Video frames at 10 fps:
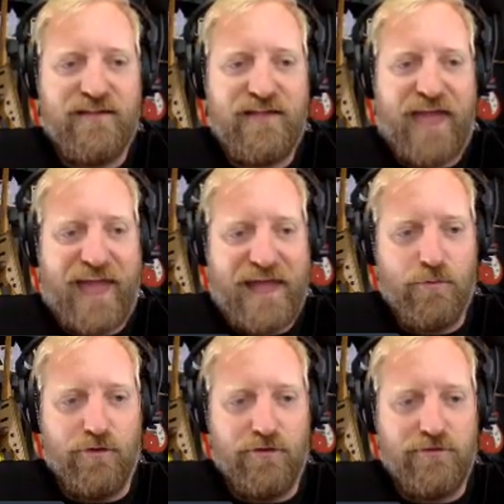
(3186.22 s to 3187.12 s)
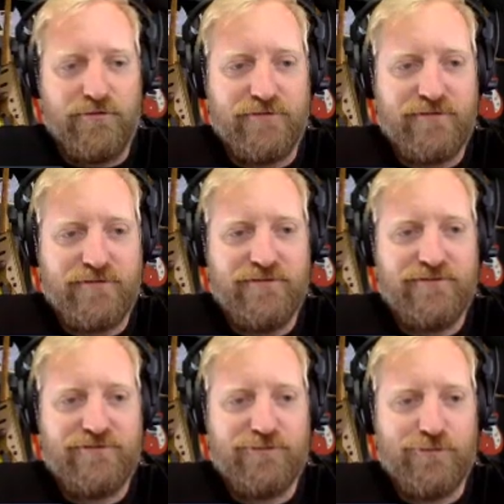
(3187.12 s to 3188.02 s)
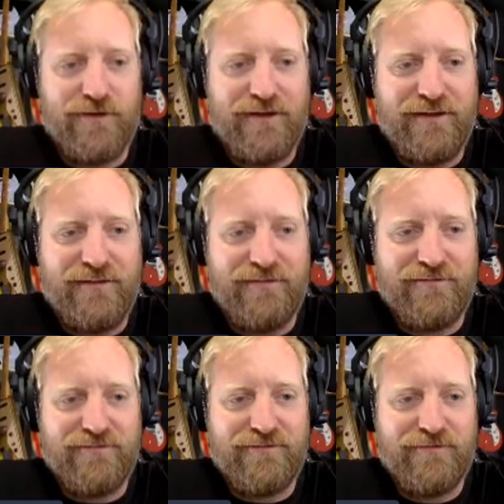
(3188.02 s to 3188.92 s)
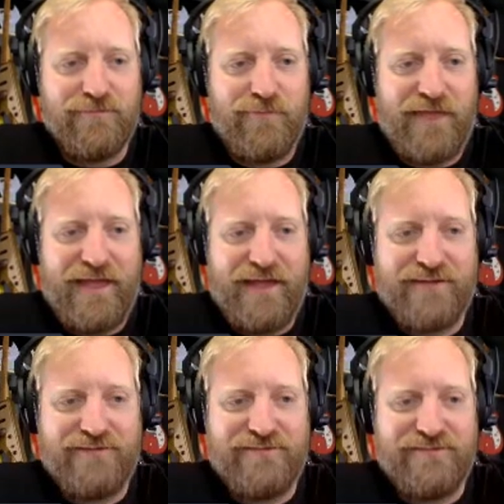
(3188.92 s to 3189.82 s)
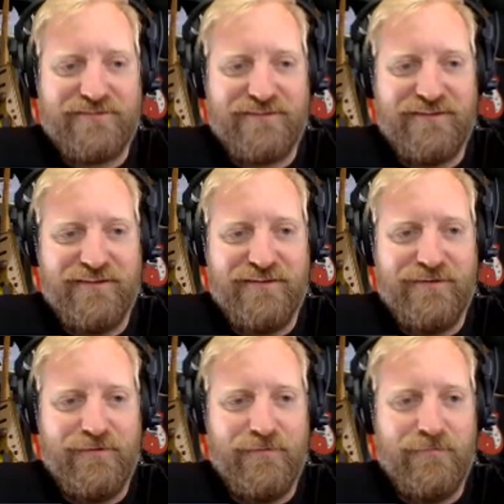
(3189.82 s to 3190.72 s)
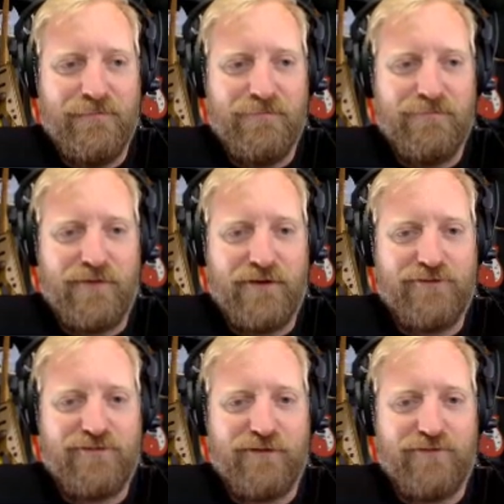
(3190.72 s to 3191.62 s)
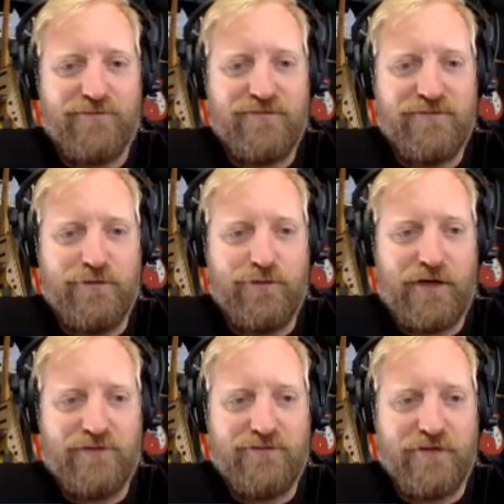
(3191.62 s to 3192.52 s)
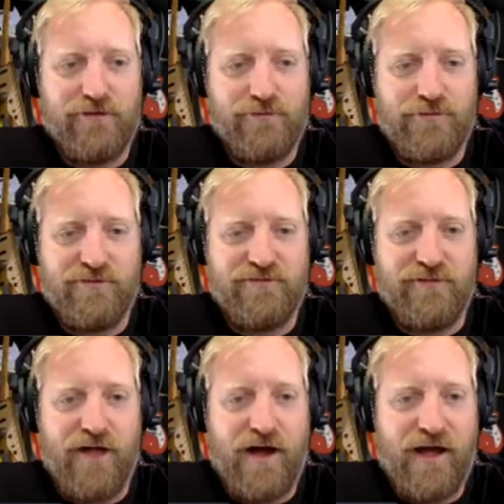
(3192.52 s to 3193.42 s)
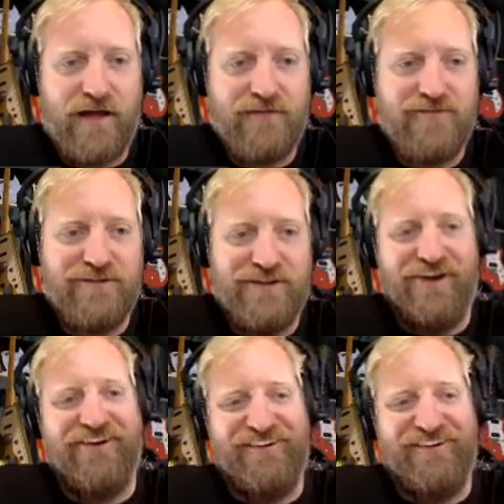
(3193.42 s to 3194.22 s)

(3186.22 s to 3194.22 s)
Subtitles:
cables, strings, picks. Buy yourself $2,000 worth of slides, you know.